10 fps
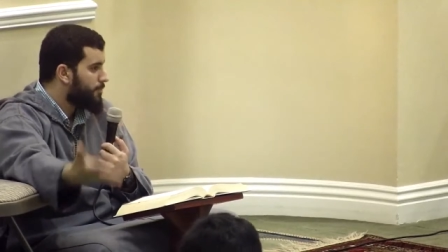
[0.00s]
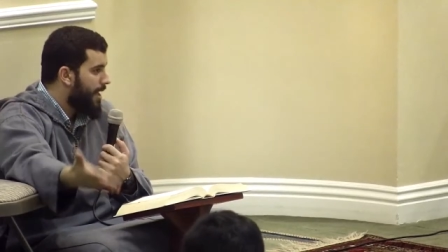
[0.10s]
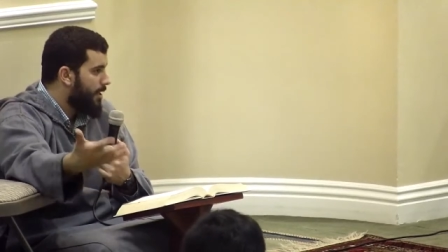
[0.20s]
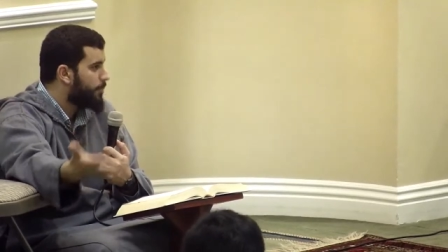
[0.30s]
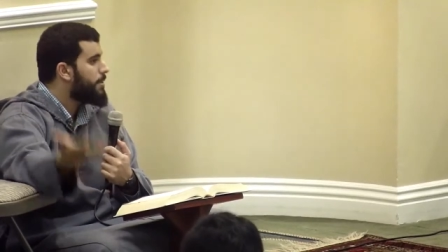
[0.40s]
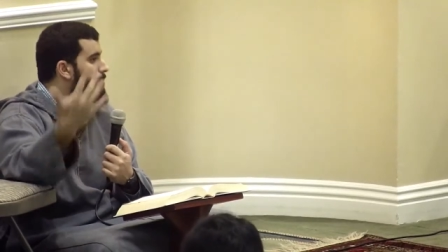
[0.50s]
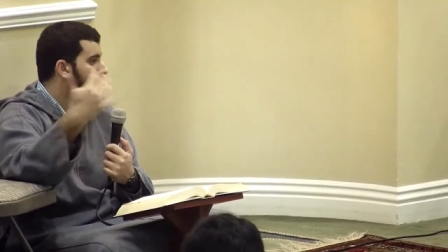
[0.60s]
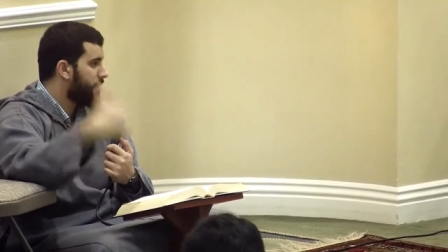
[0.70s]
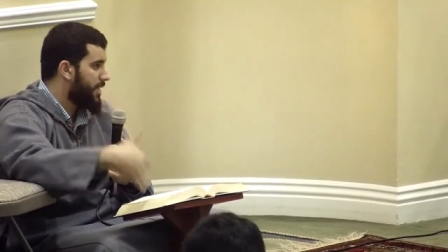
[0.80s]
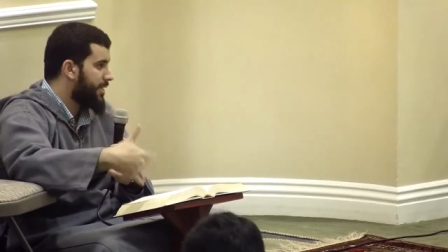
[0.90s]
People
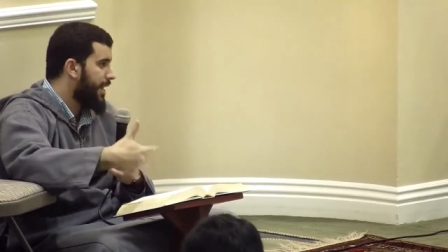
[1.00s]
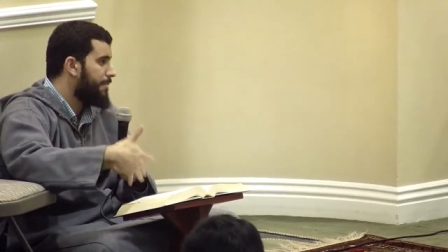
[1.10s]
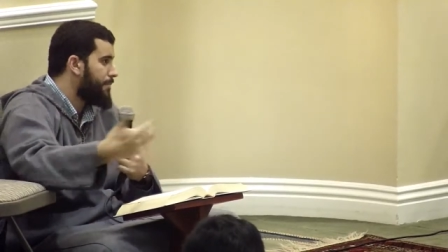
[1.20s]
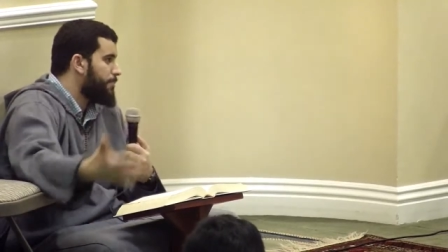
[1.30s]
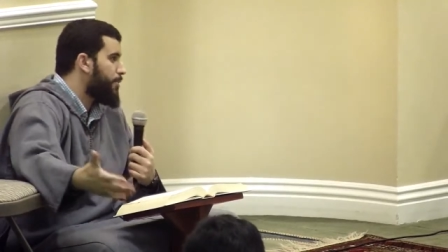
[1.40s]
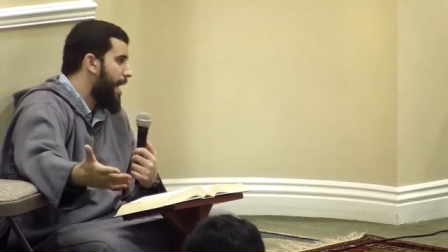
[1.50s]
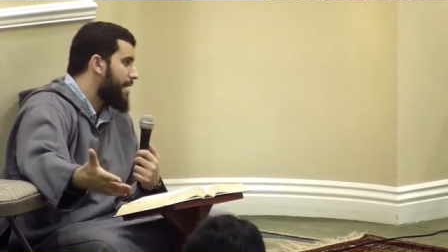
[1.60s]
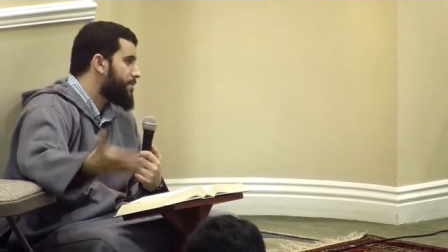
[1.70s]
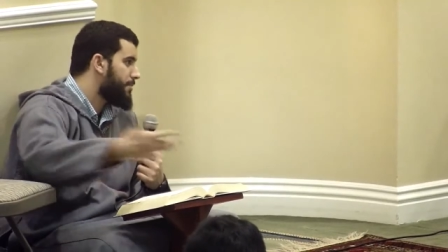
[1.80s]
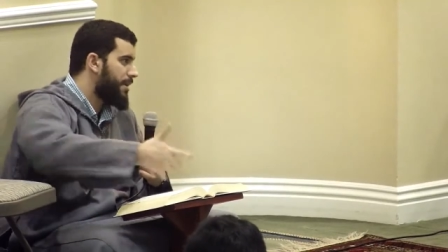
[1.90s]
smile, people say salam,
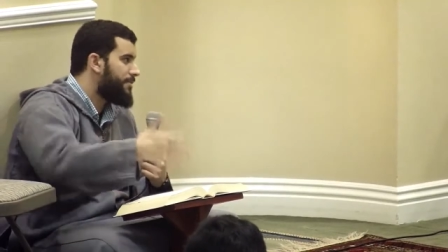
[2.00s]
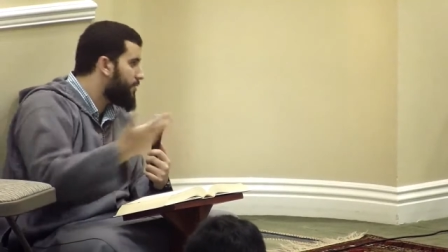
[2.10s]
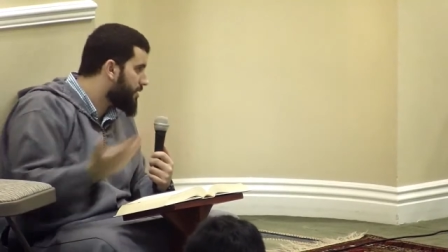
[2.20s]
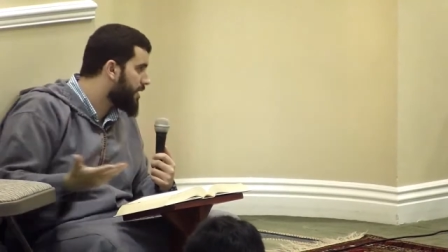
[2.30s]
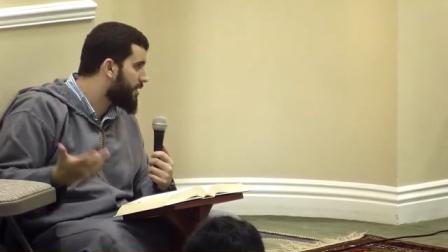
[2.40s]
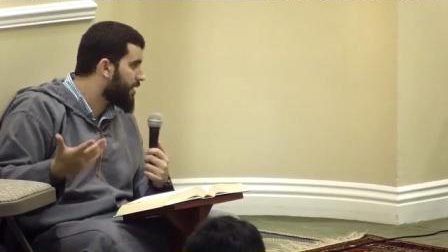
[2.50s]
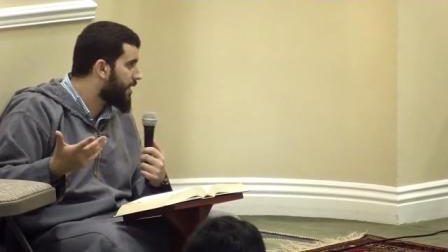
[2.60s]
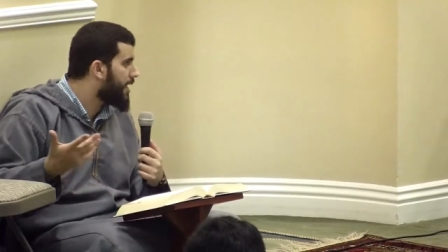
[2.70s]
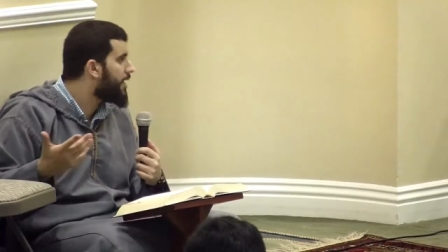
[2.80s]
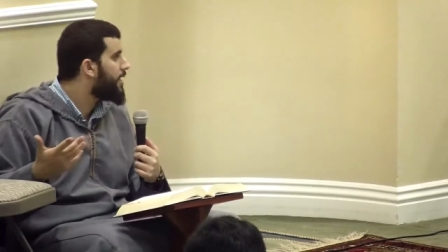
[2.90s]
people ask me if there's
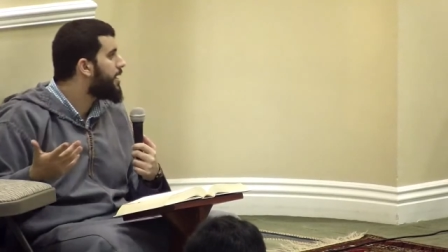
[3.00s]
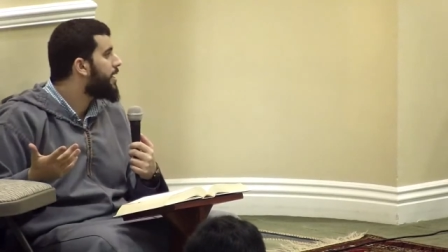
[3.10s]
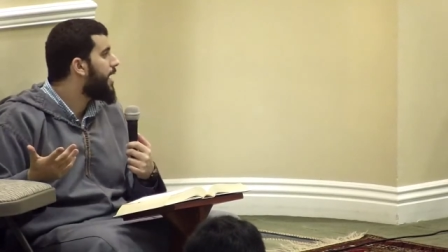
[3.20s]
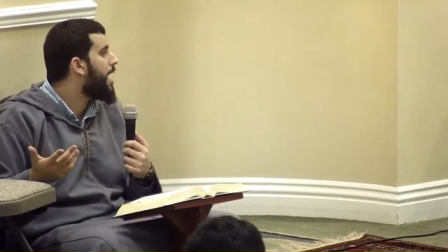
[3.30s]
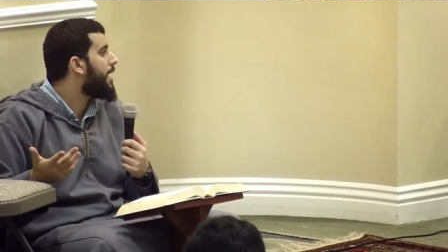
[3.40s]
anything that